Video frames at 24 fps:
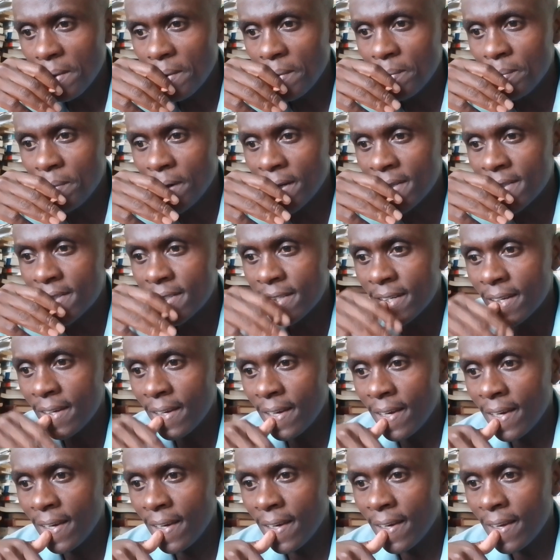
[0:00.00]
but
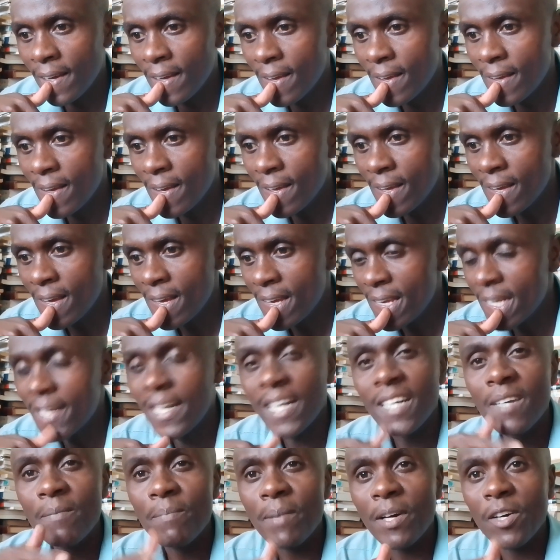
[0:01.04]
he
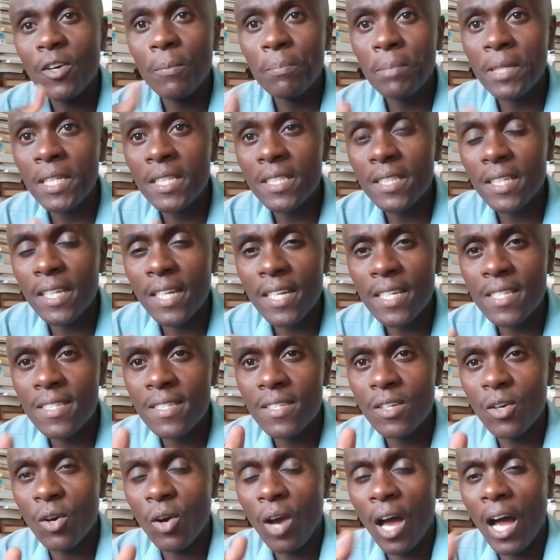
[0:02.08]
can panobit
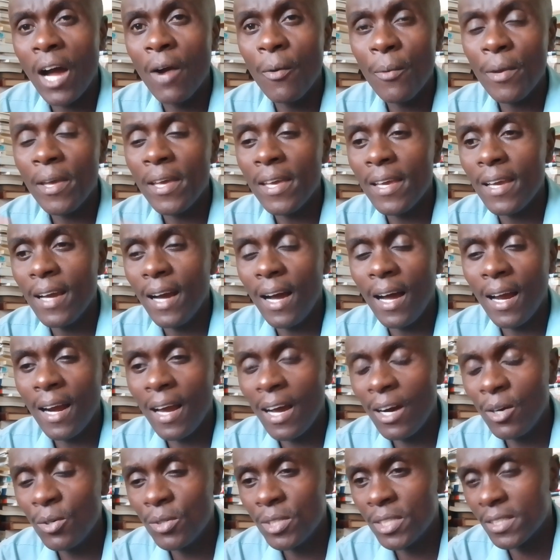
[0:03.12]
his or her way
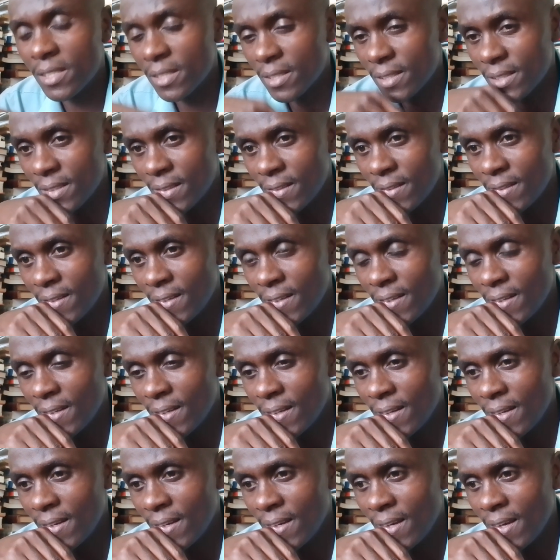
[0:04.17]
around it
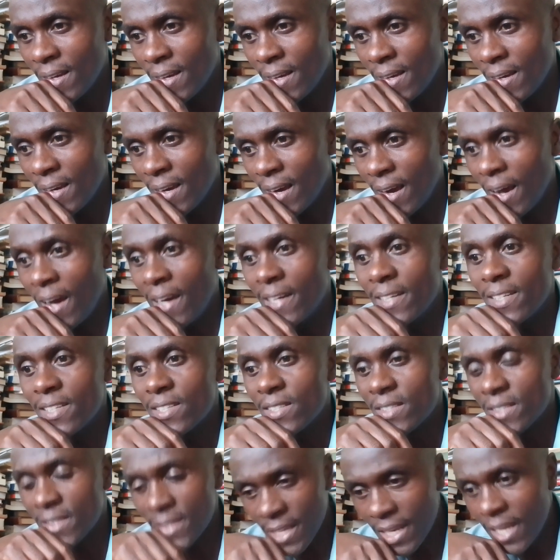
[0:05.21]
and
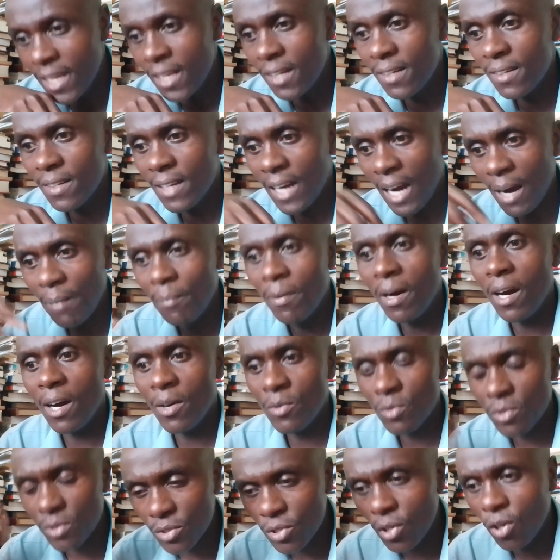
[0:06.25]
still come
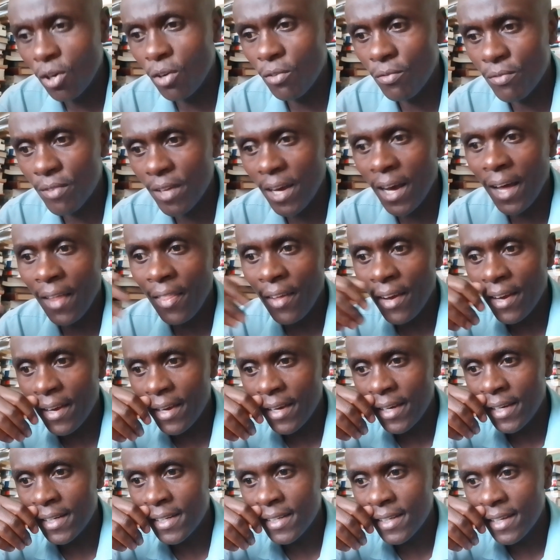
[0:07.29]
out of the other
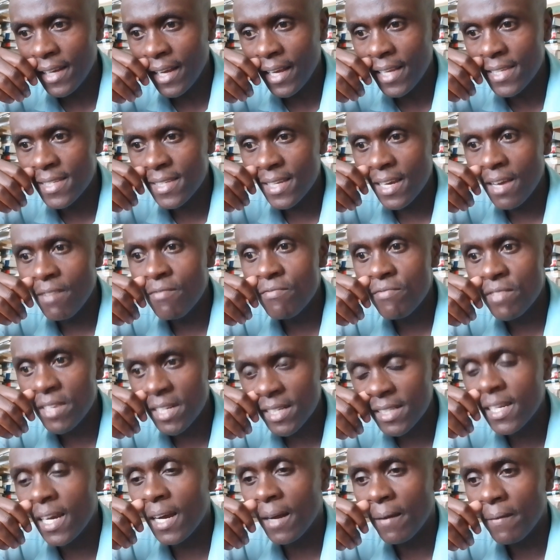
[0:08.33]
end as a
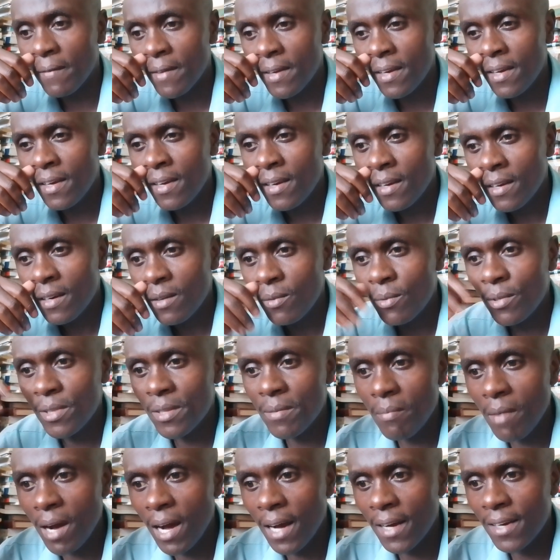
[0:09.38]
victor with the
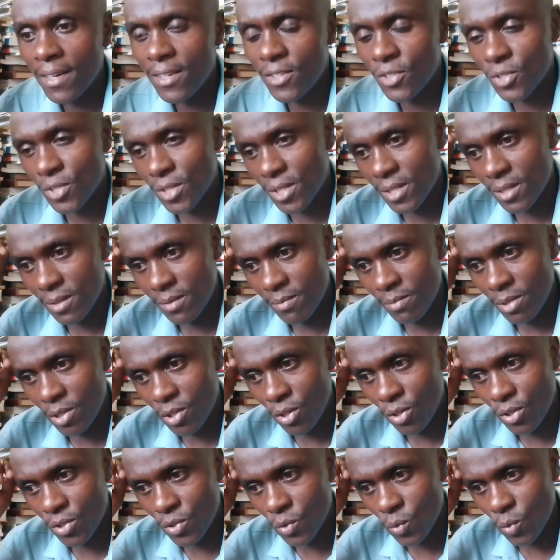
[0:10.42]
marks,
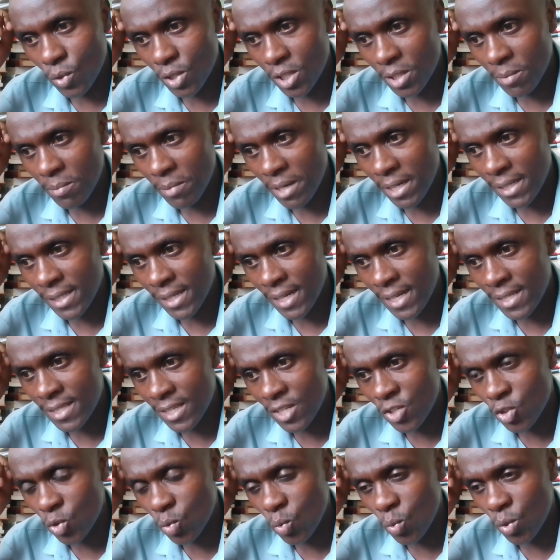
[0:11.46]
because what matters
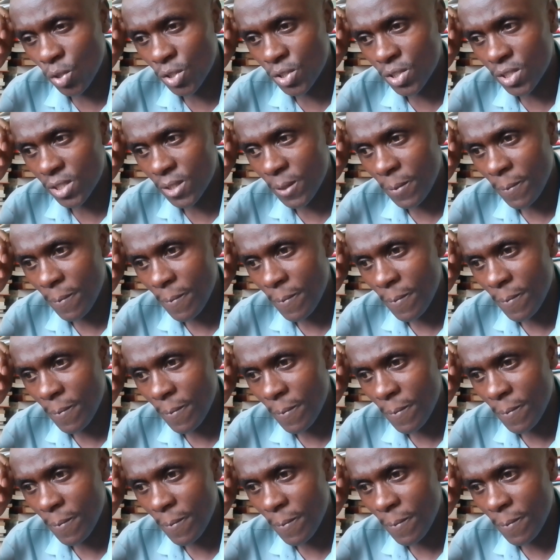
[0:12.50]
is what